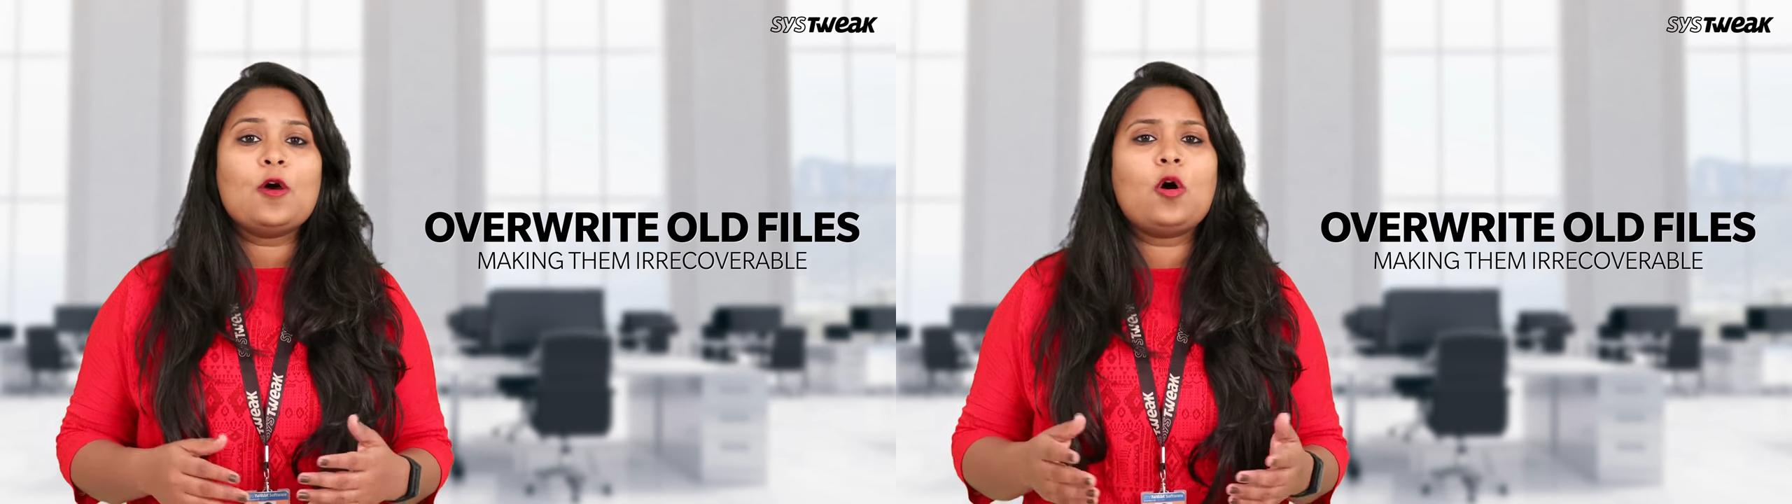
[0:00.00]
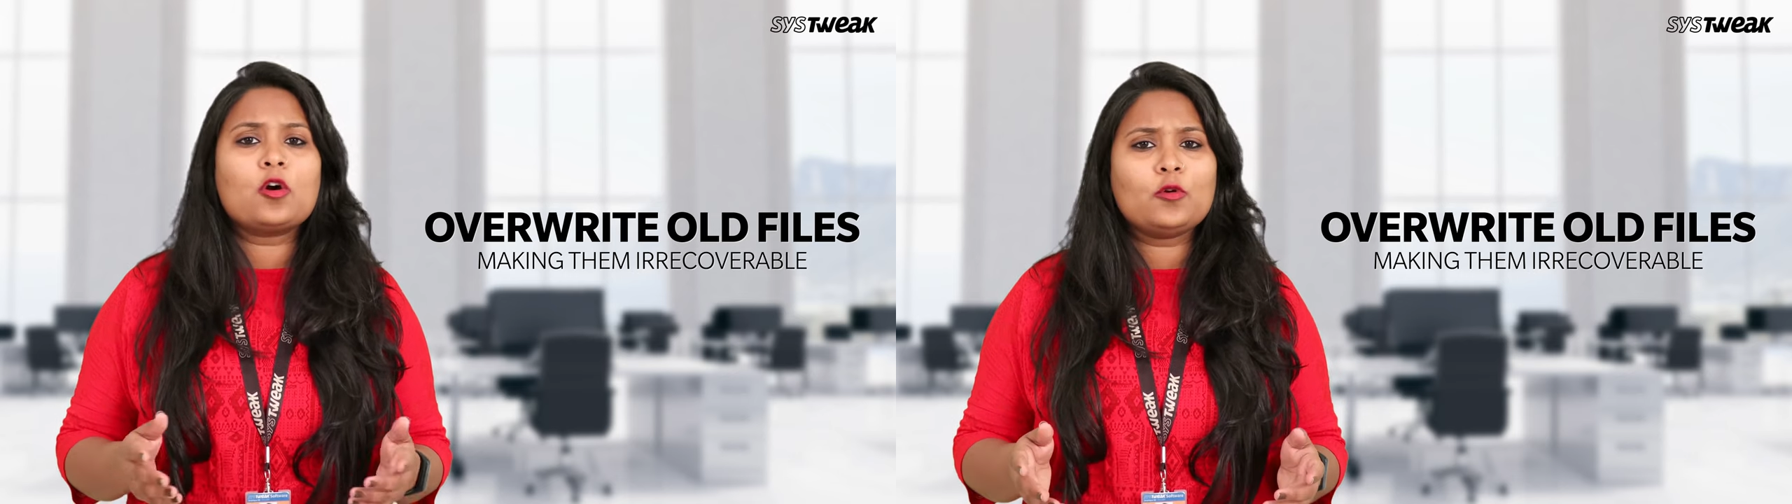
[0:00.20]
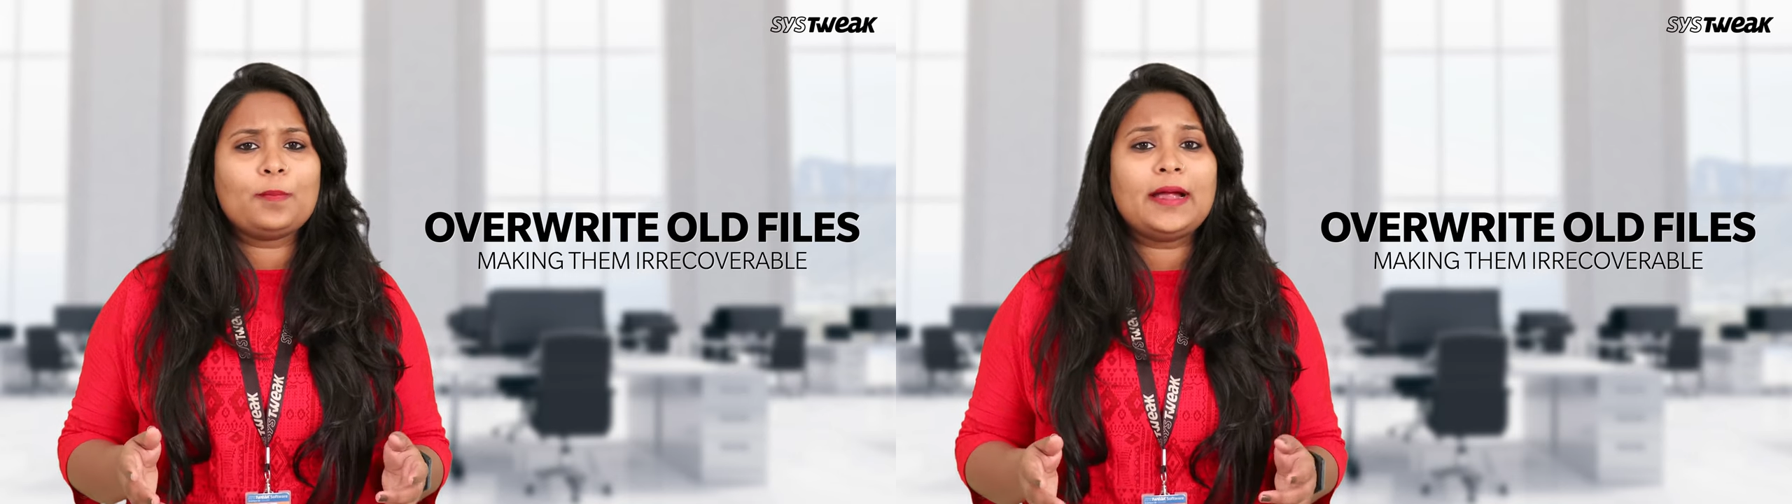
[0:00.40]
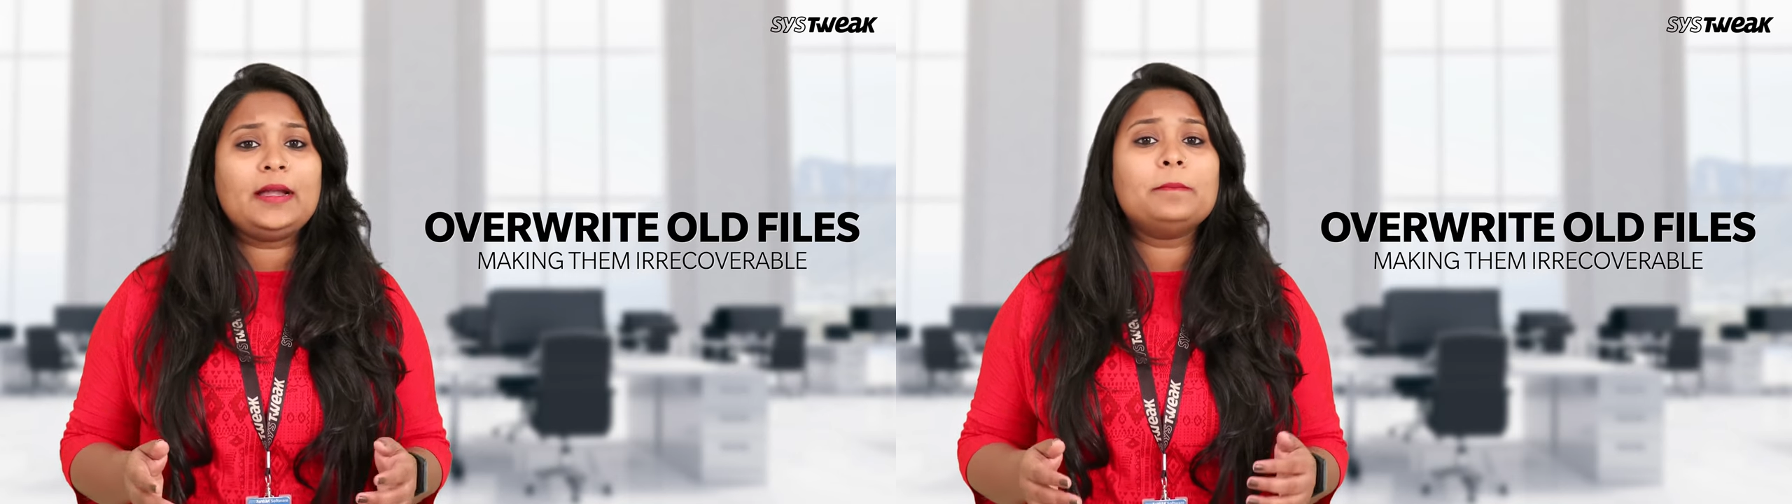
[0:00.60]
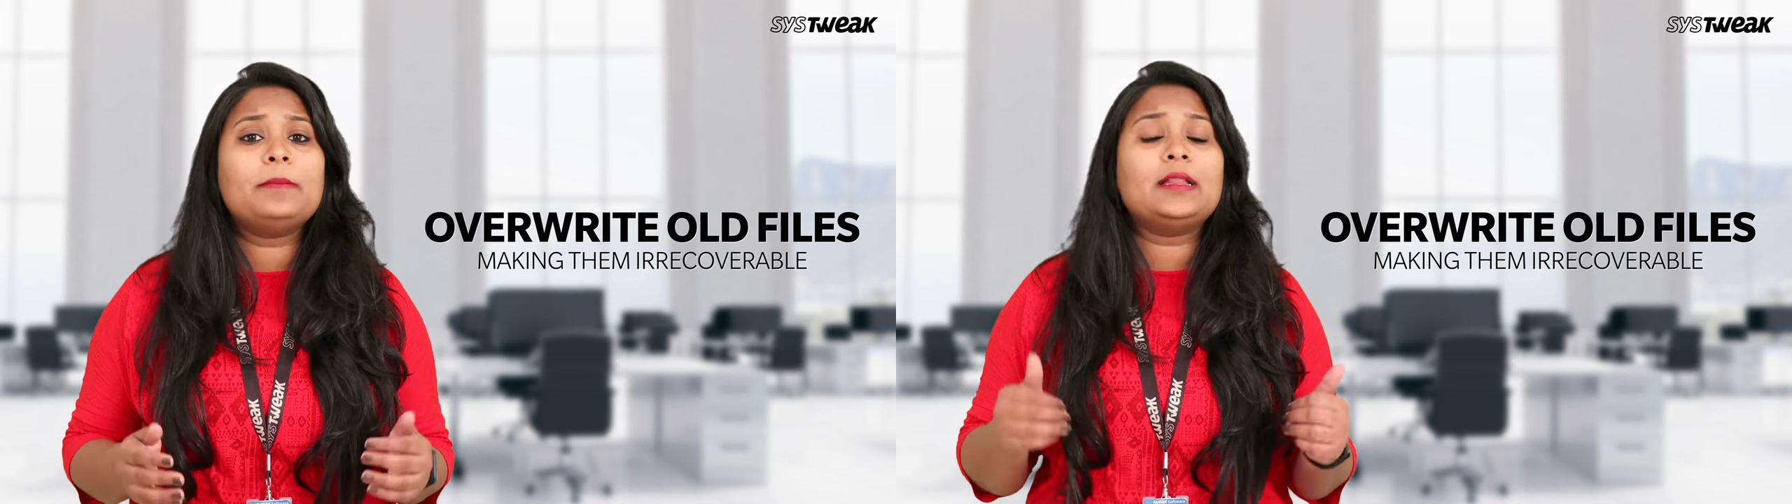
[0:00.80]

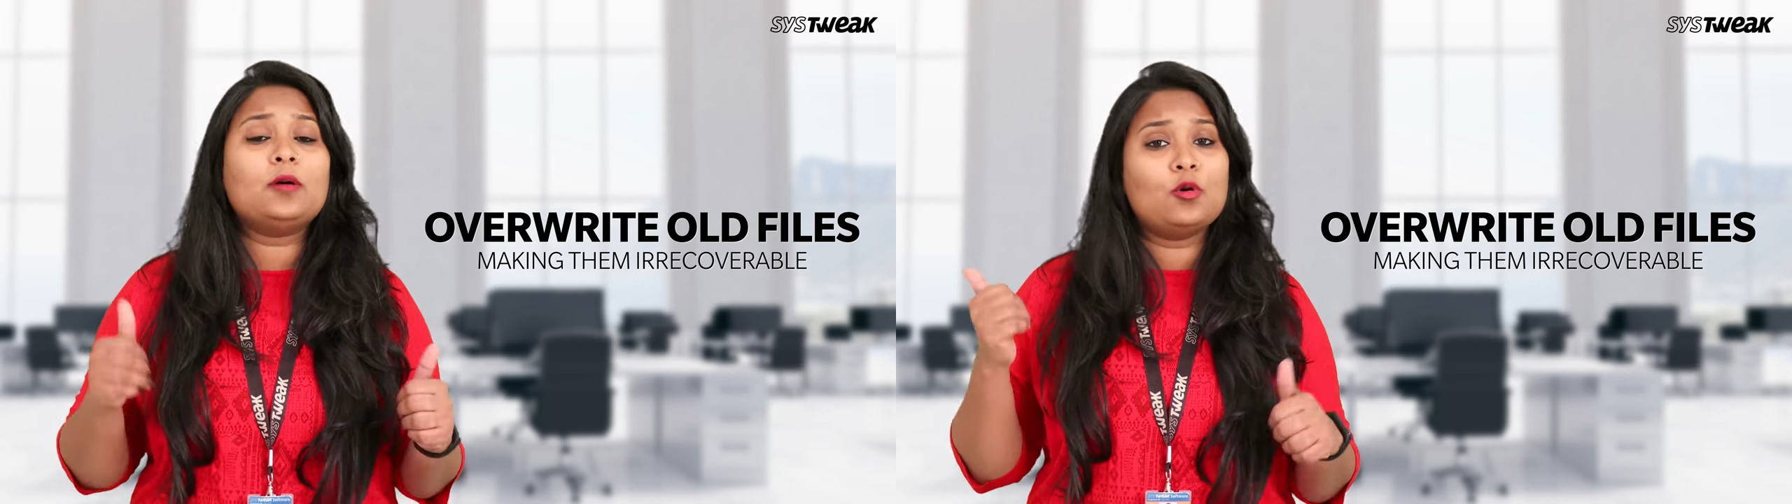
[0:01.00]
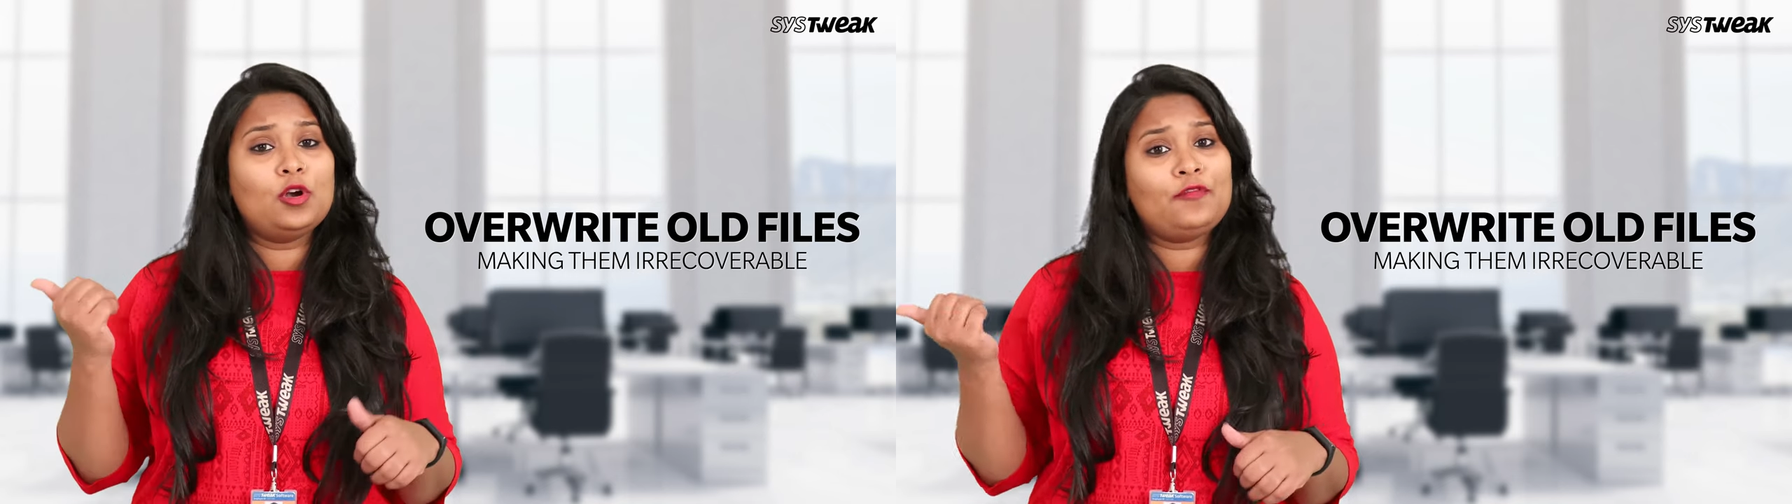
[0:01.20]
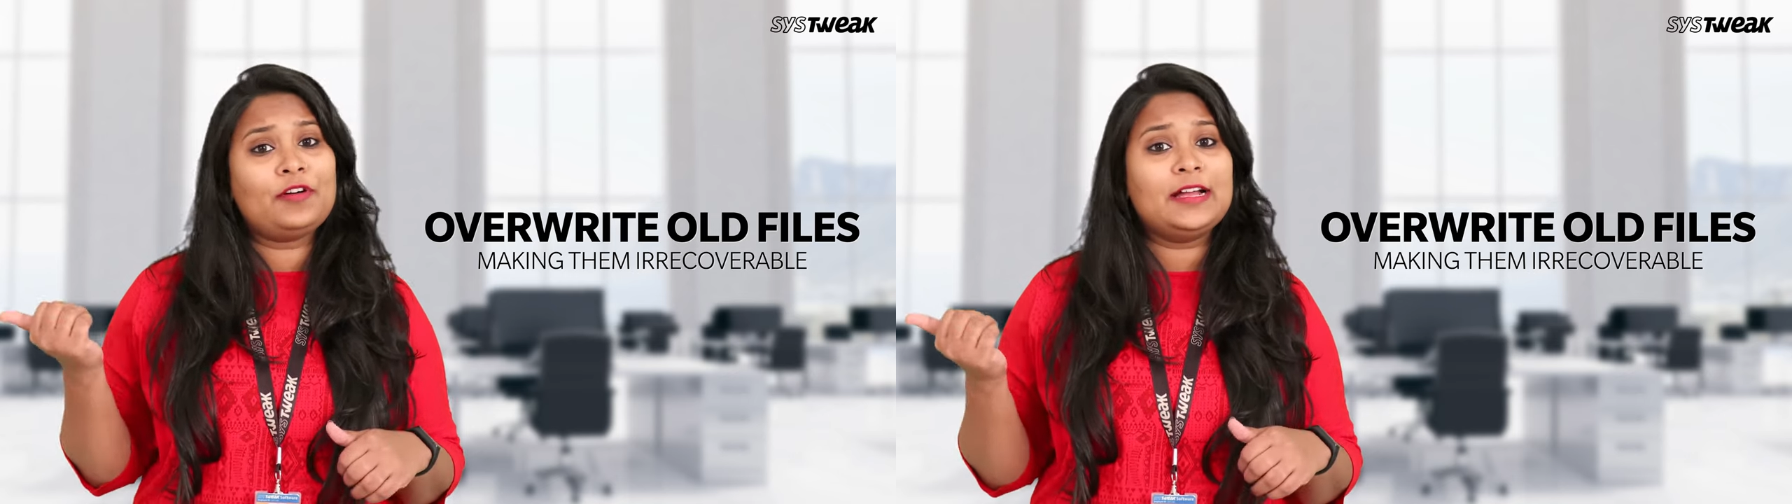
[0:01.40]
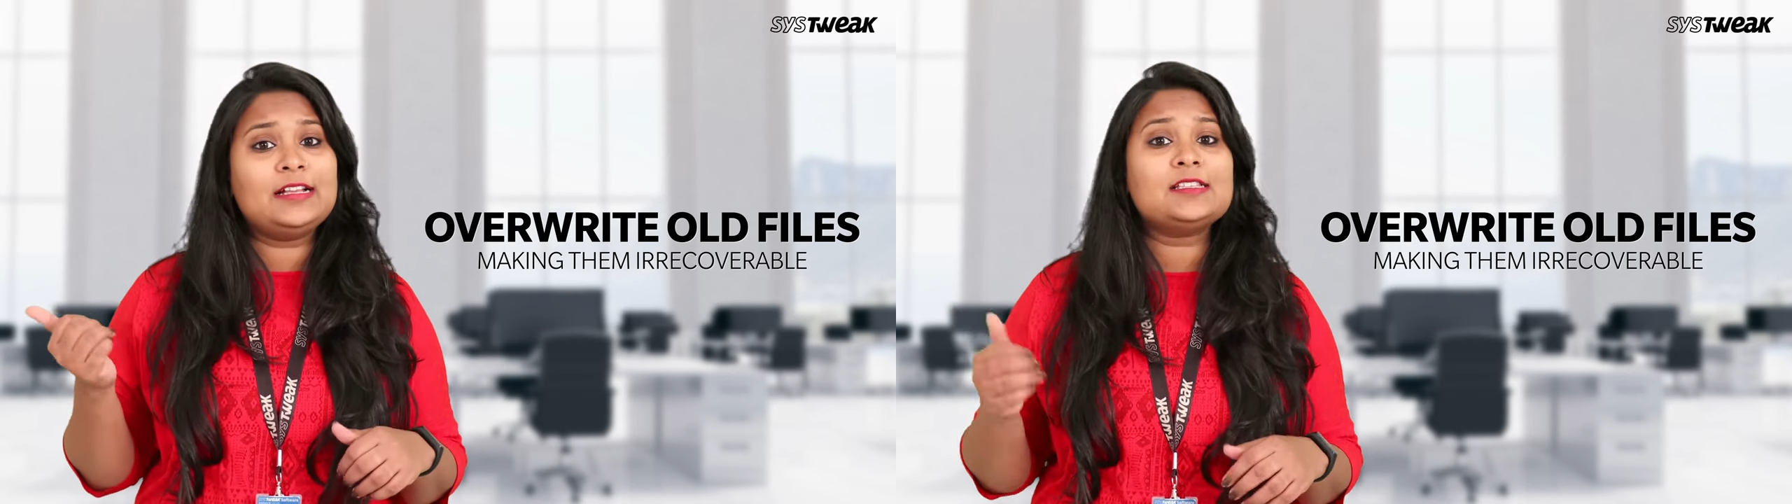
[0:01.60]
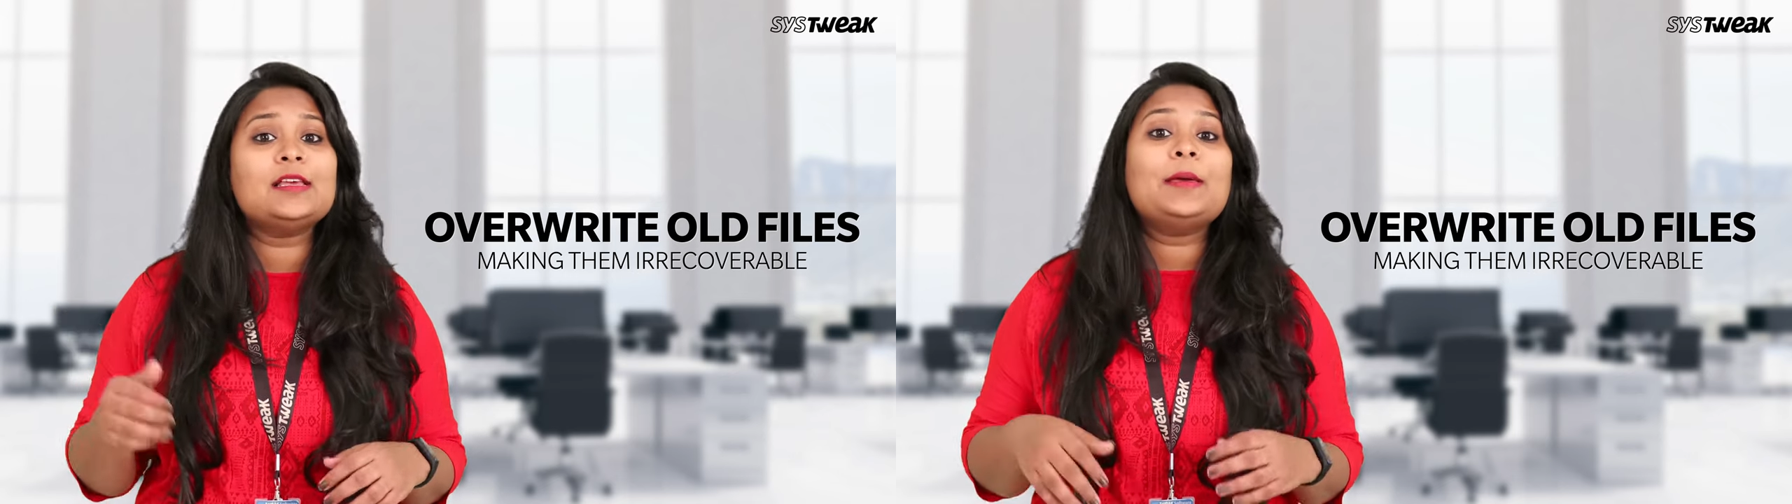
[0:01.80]
occupied by the old
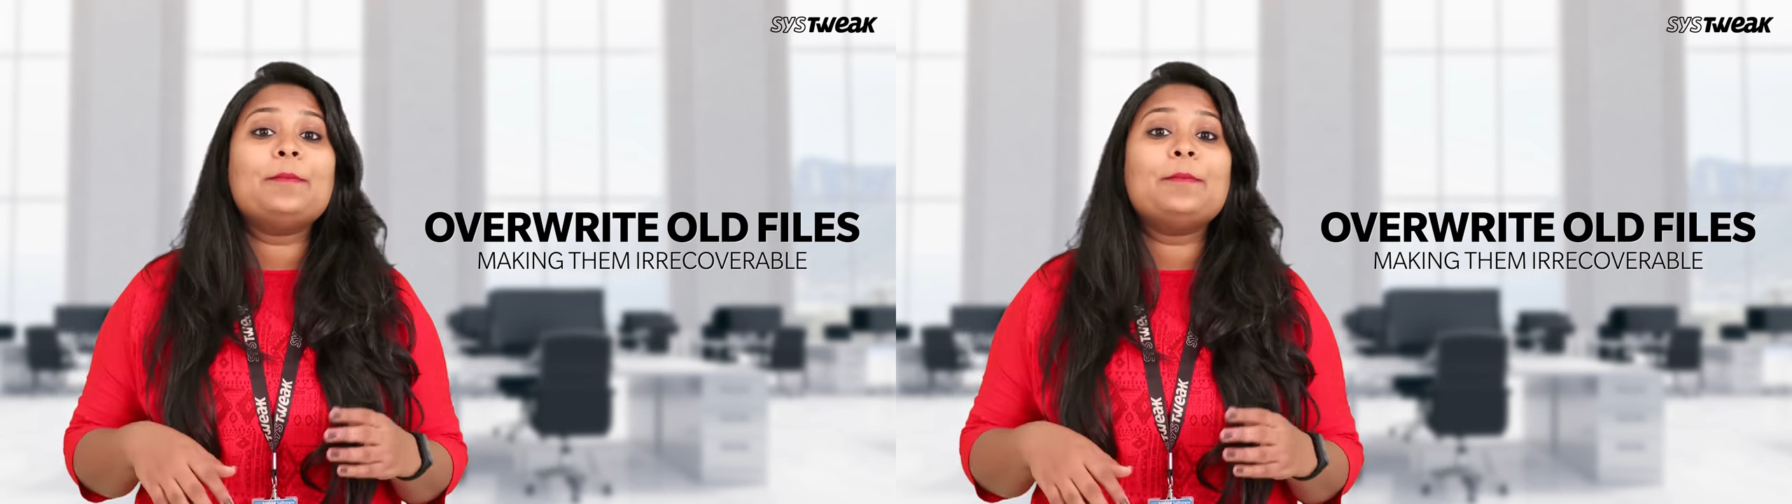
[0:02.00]
files,